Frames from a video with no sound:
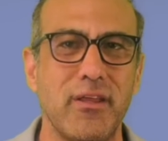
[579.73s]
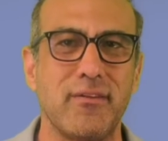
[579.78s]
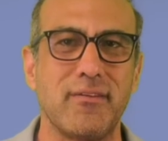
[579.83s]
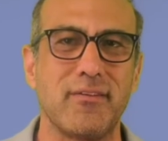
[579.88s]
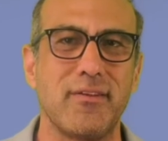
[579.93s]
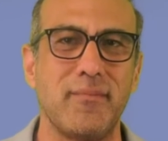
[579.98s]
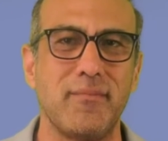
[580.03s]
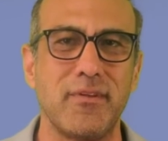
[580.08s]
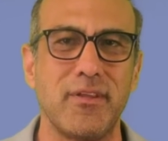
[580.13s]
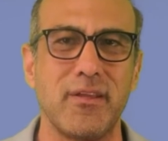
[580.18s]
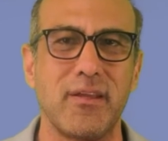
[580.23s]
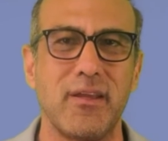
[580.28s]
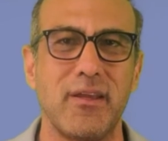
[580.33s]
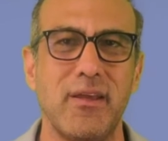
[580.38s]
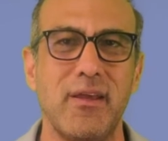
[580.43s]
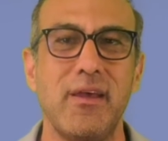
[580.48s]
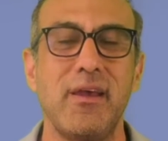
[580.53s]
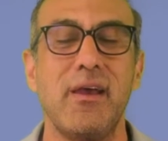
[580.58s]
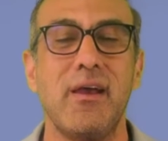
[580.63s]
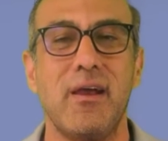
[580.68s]
in something.
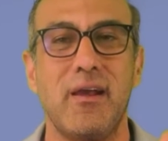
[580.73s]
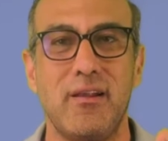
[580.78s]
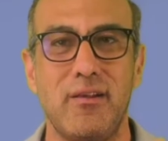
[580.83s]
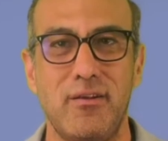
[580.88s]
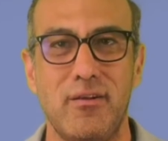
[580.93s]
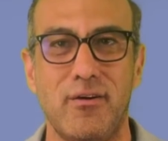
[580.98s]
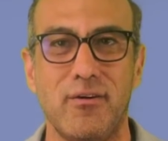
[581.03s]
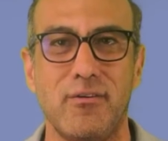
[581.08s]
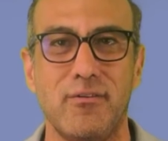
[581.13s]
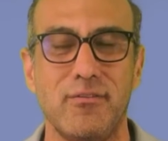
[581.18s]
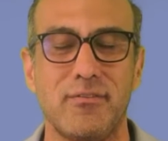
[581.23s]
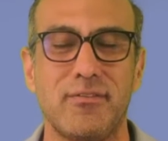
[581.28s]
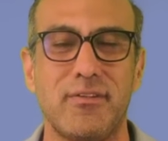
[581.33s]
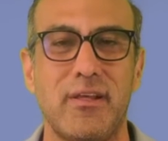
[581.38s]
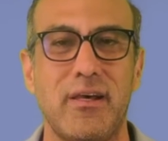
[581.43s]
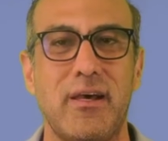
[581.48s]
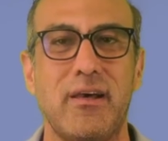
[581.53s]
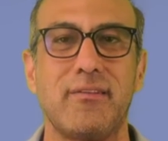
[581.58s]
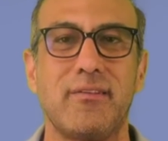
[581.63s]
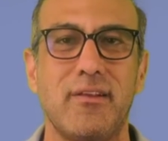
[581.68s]
And logos,
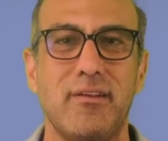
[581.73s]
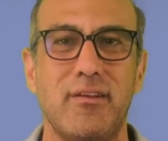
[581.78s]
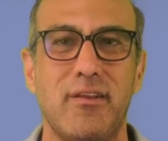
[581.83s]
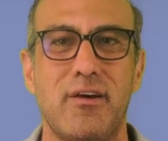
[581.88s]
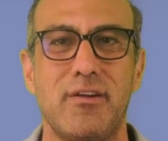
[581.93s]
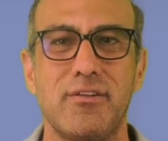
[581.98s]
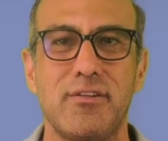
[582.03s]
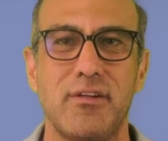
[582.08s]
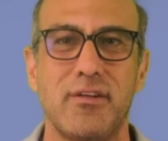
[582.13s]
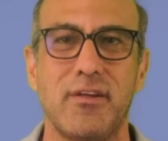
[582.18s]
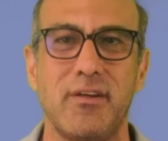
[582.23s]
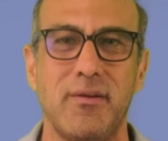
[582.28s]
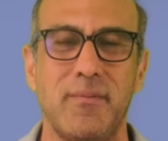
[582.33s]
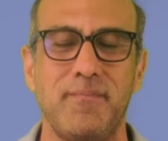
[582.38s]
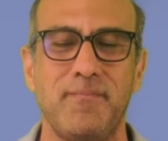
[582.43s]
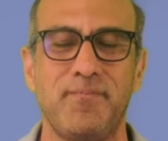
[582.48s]
as in logic.